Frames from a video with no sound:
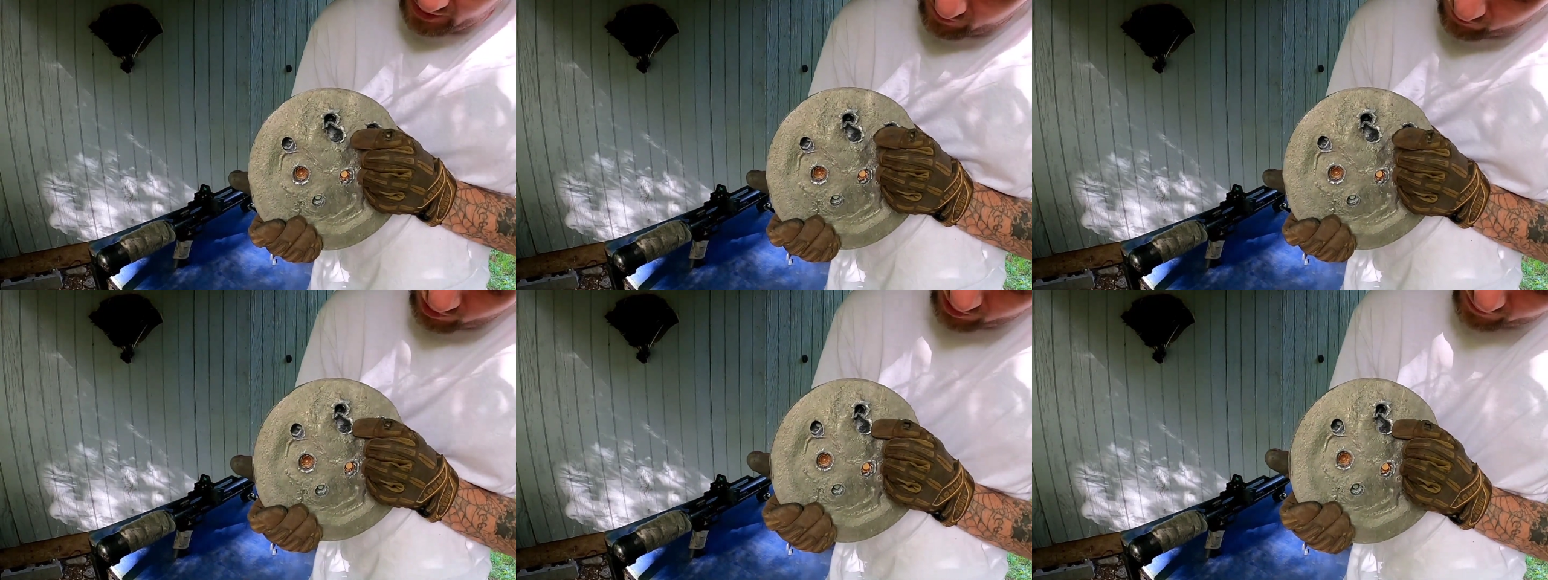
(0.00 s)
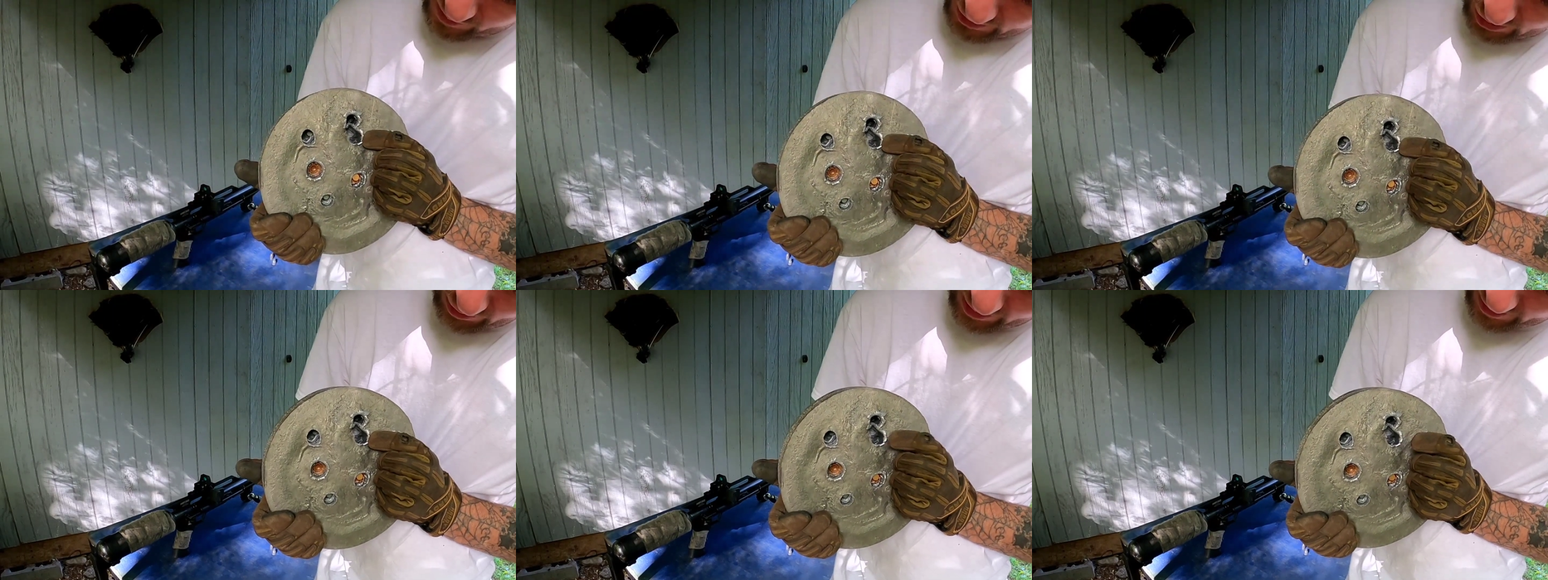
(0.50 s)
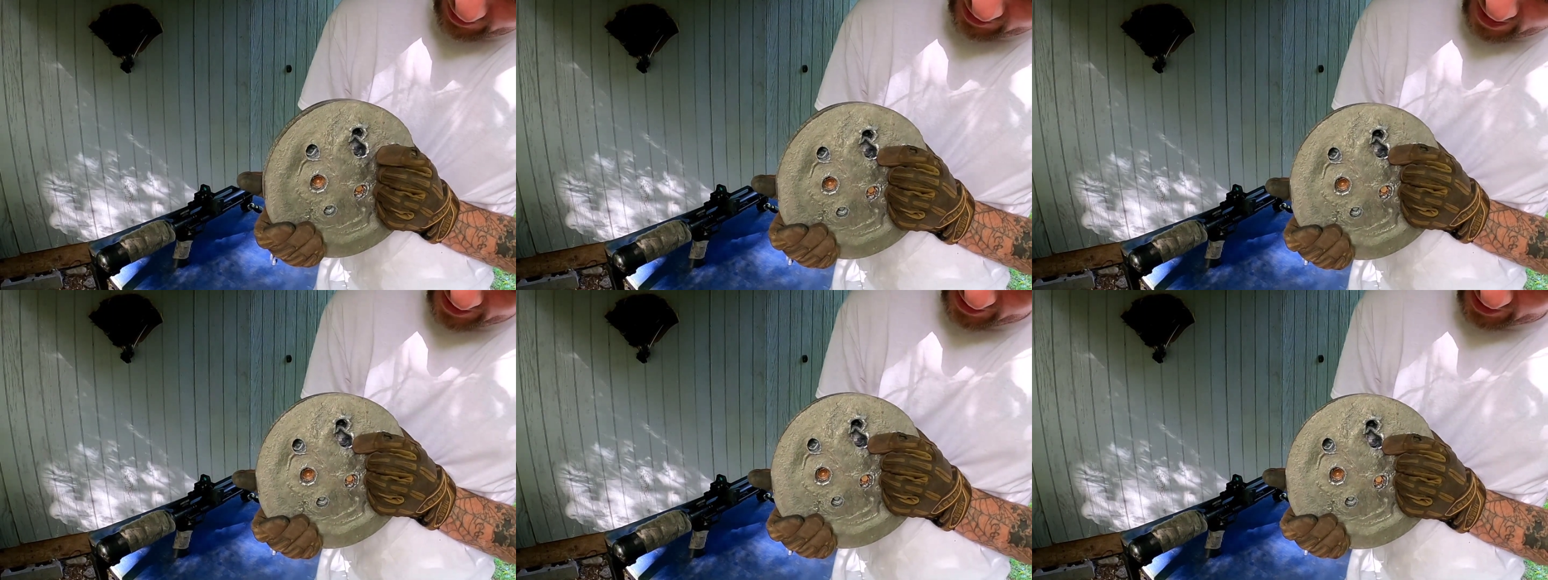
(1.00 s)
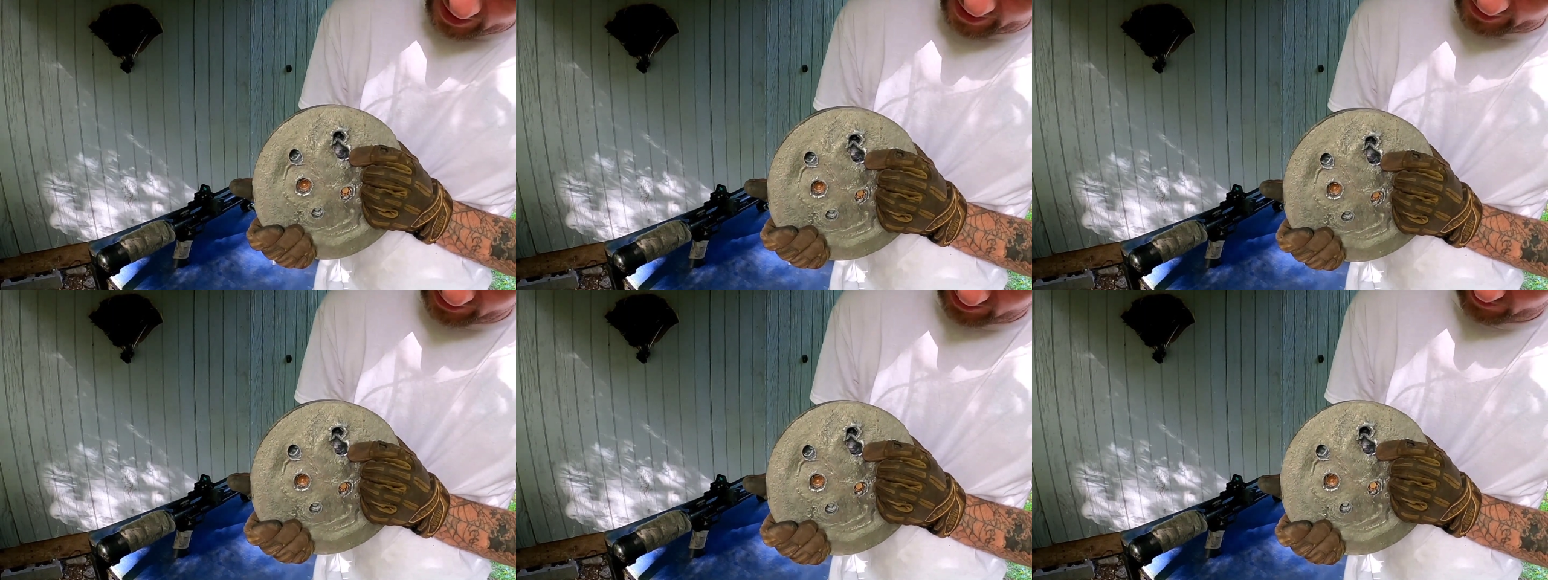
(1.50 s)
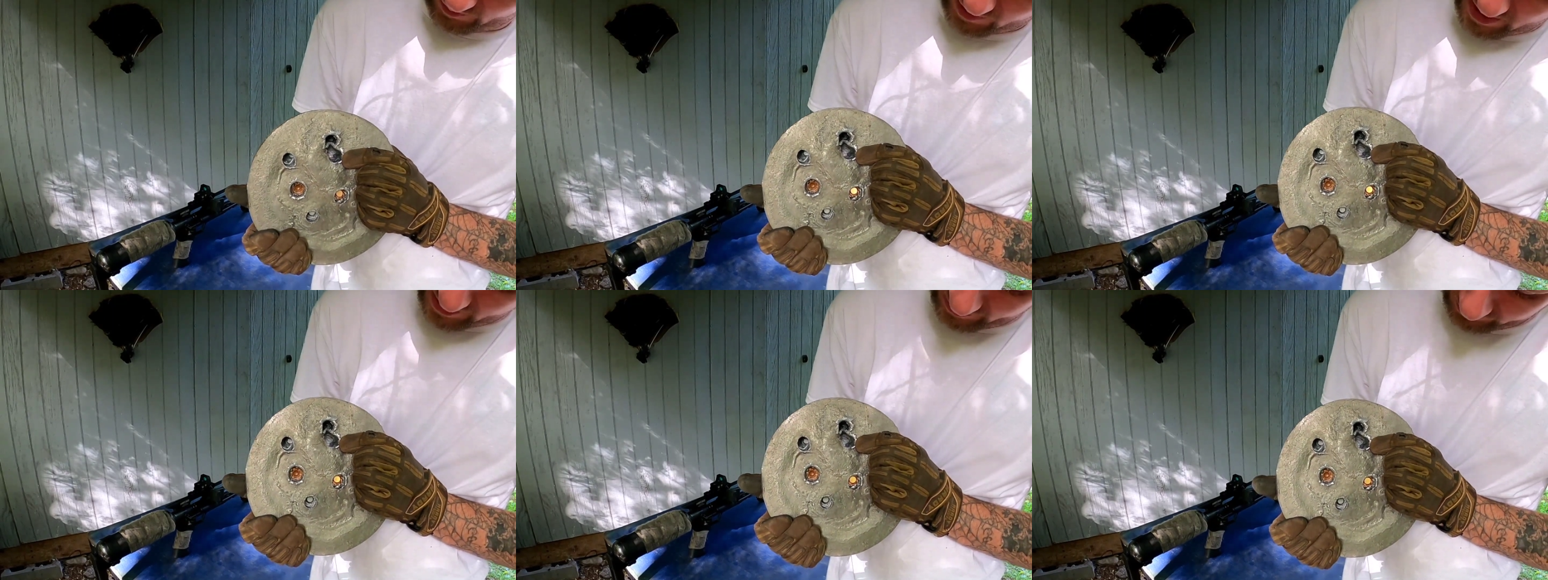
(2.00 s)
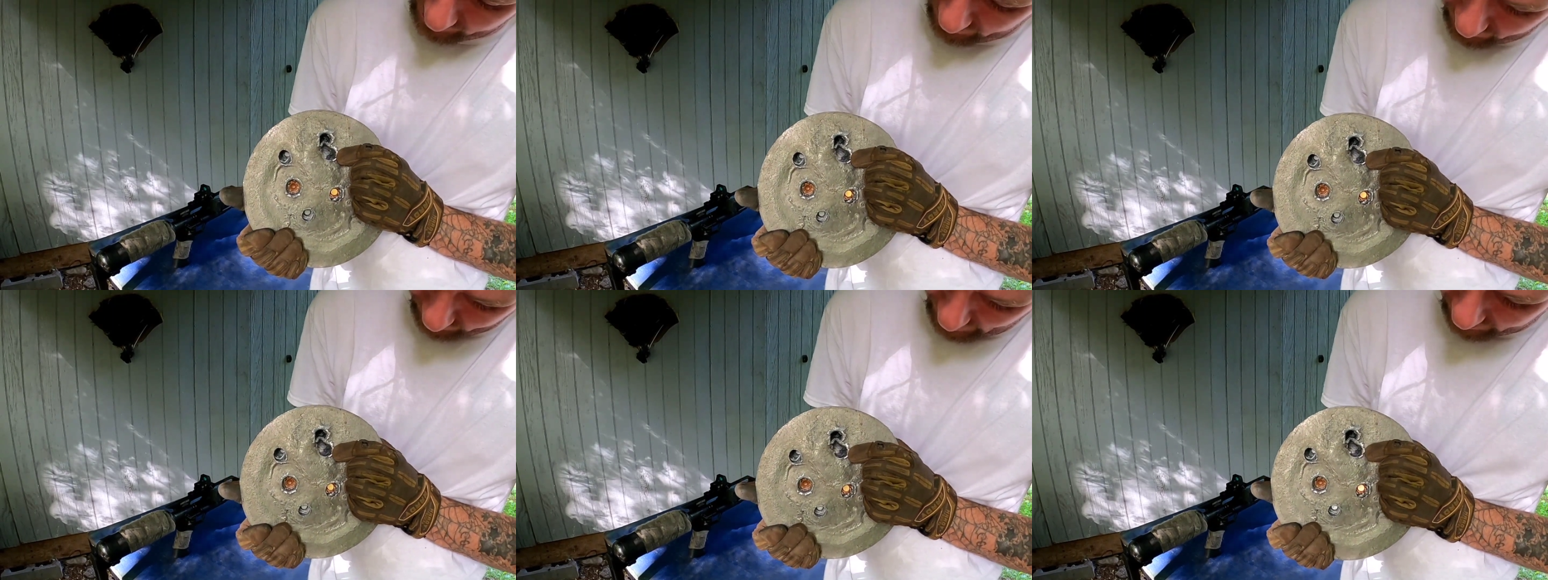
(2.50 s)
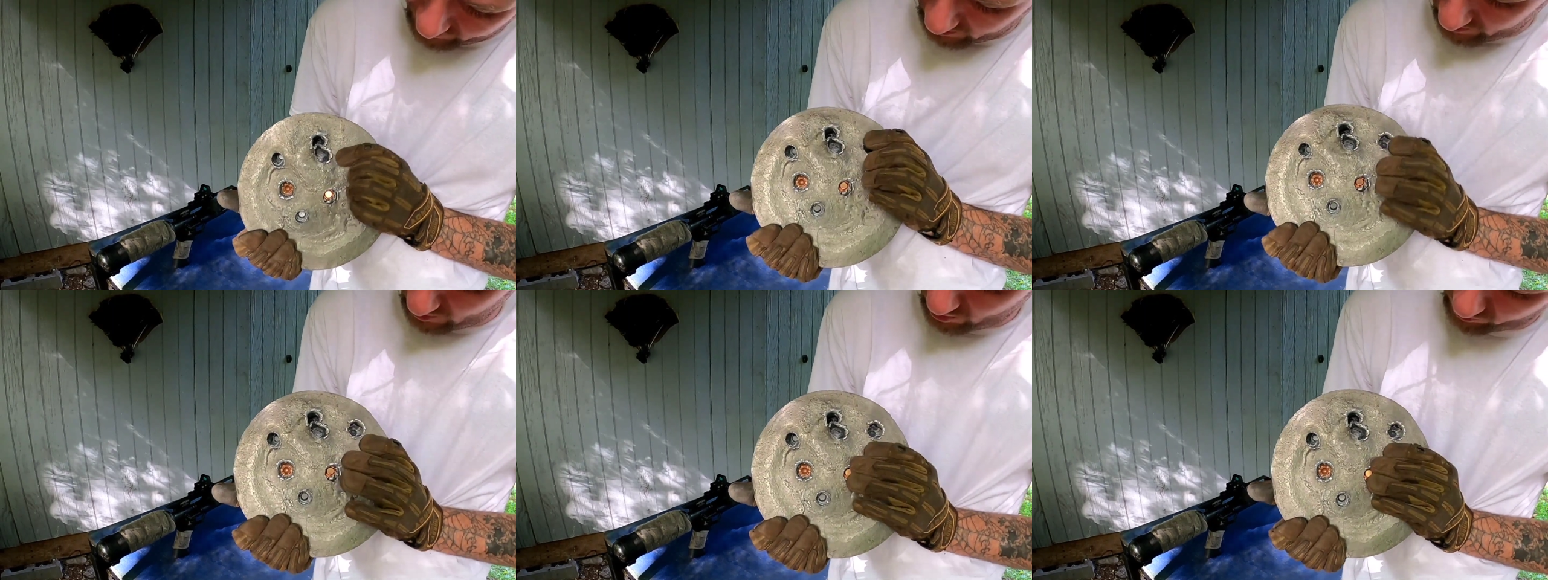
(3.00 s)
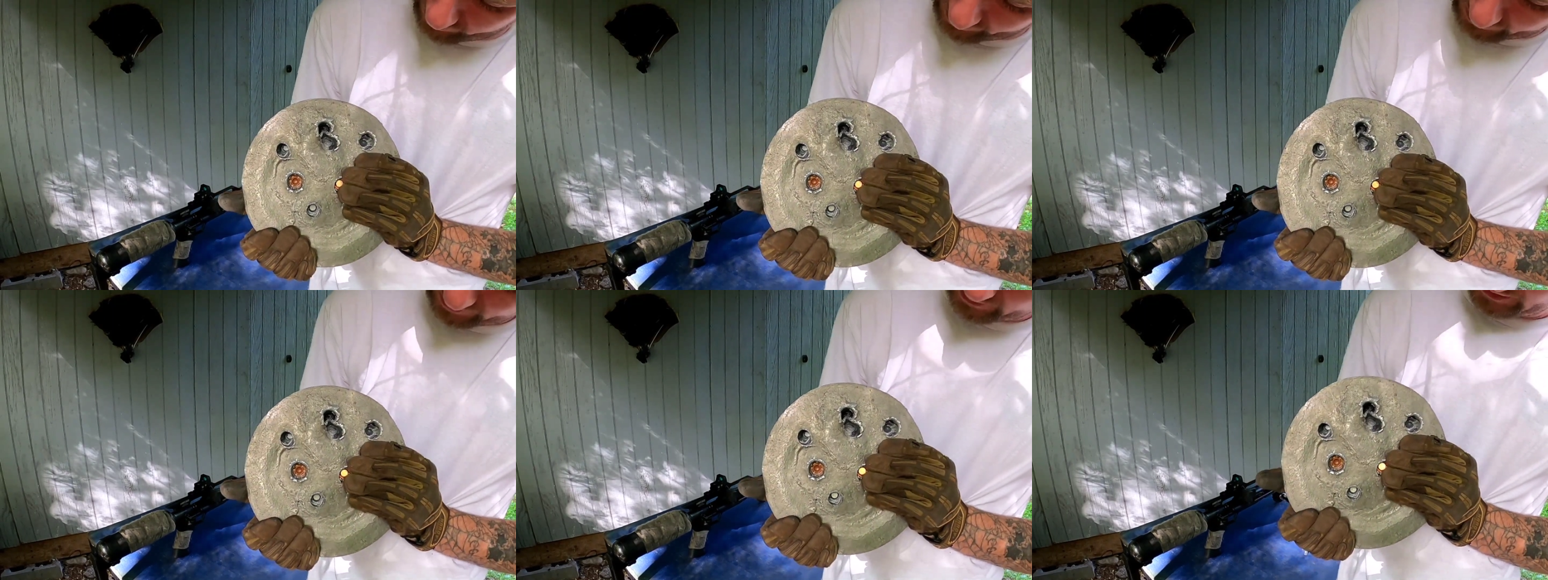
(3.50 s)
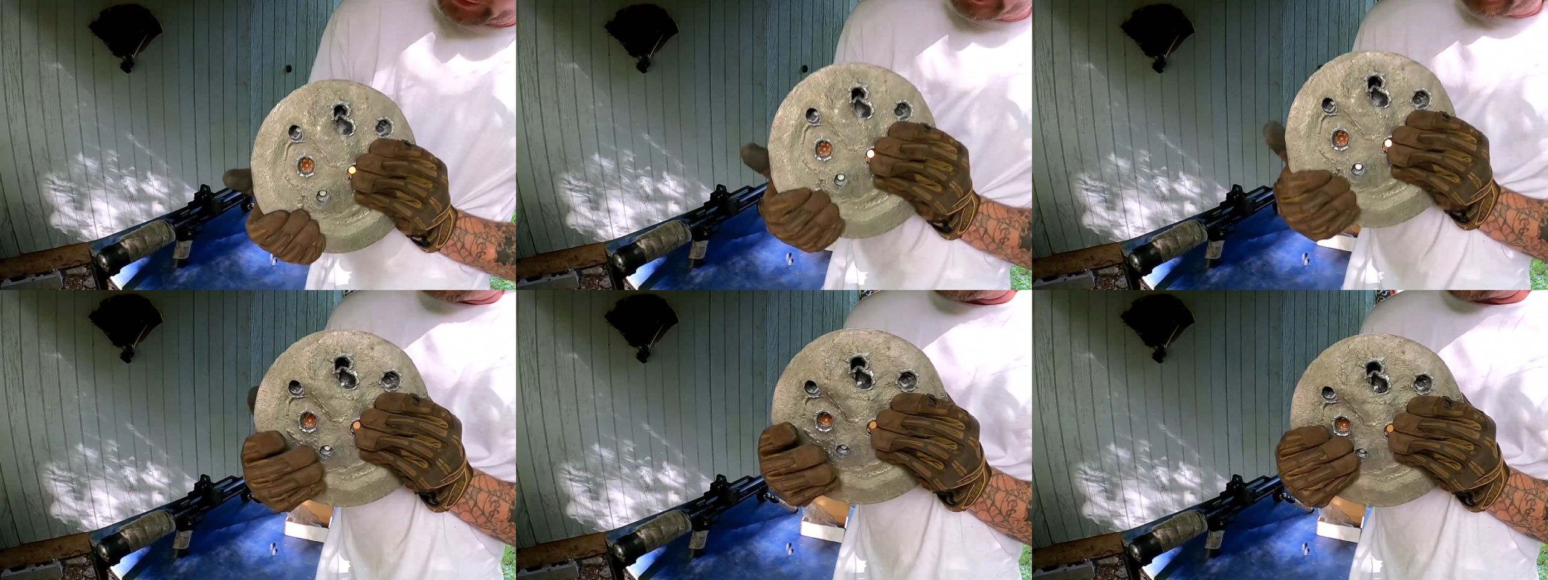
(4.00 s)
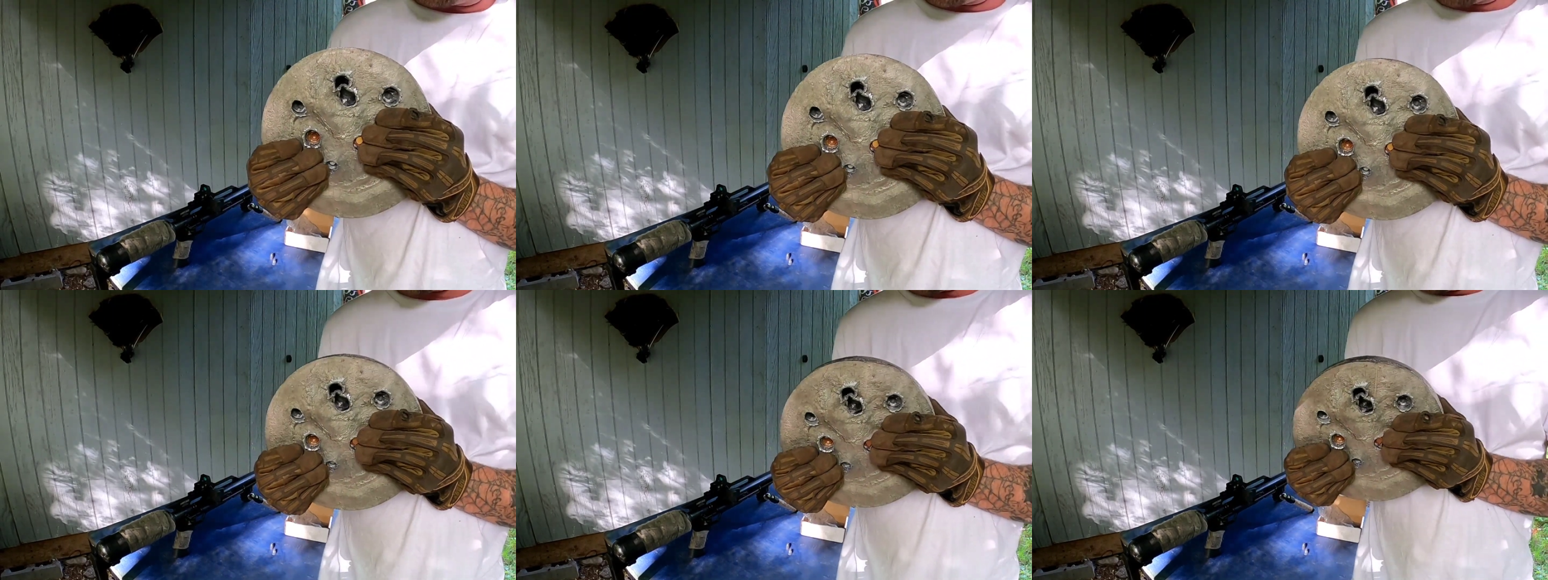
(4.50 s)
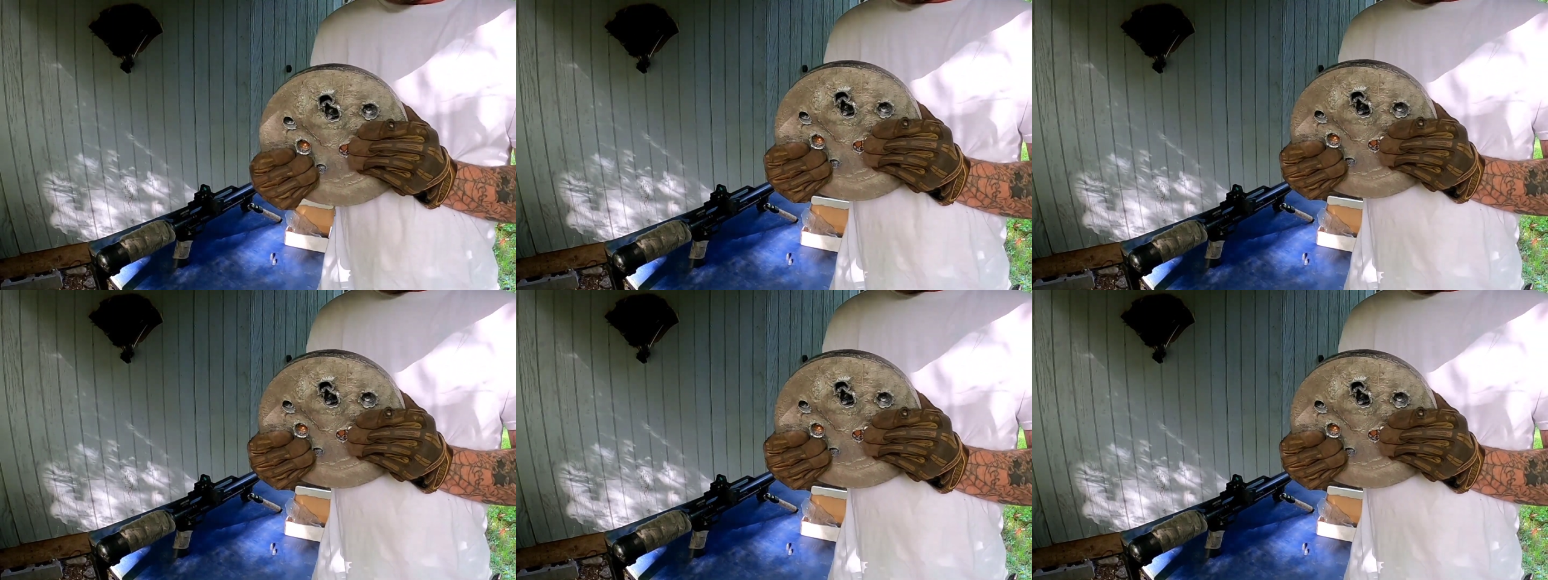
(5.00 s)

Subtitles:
Nobody's mouth can be seen.